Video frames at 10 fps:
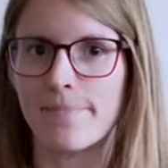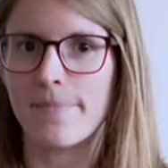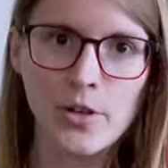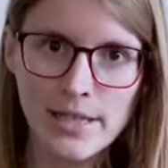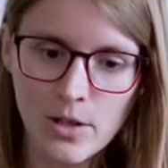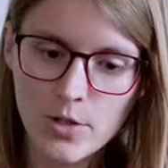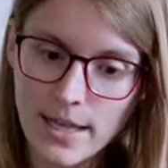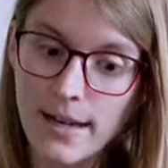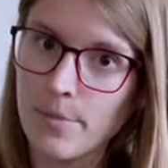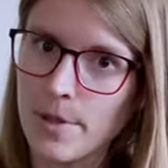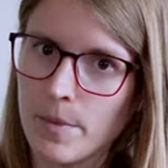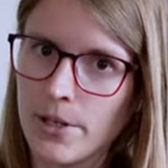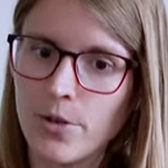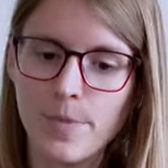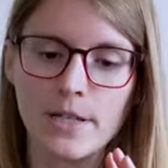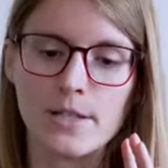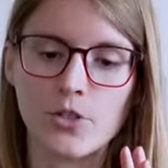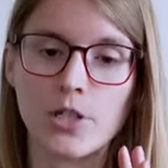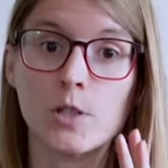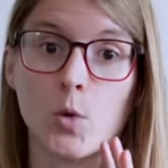I know it looks a little bit bigger, but it's
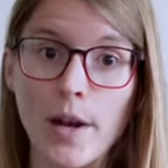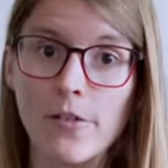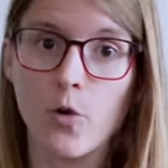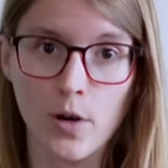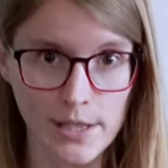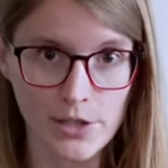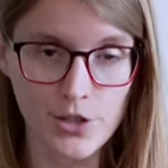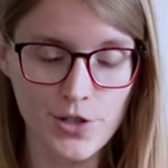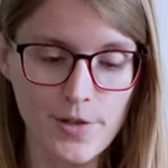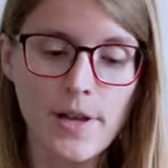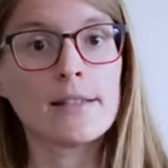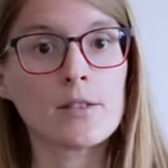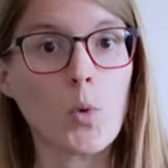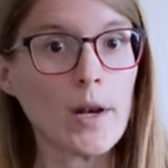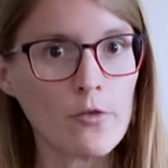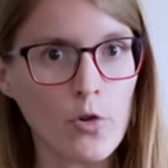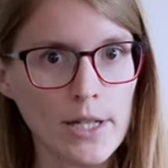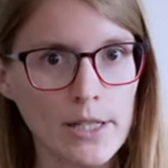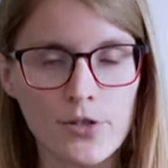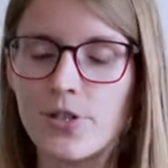just 24 liters. In 24
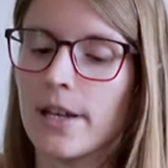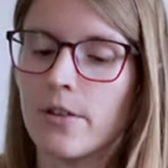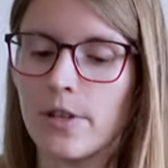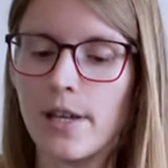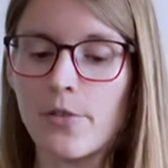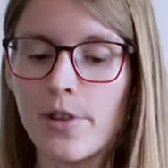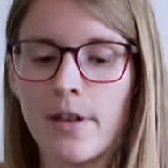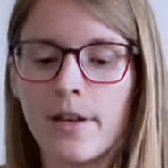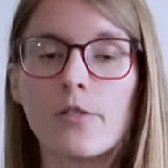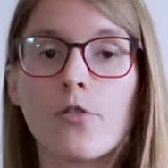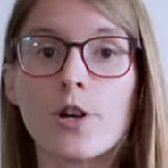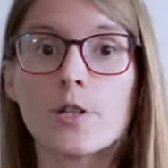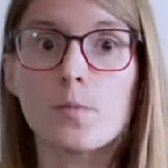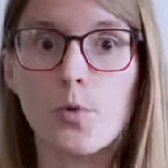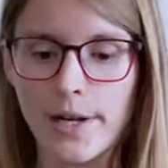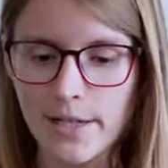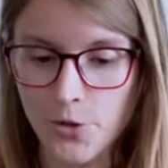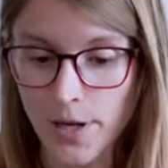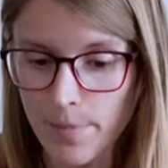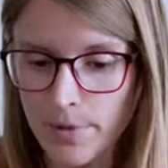liters, I can fit everything I need for a spring
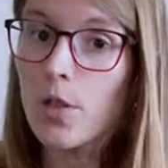trip.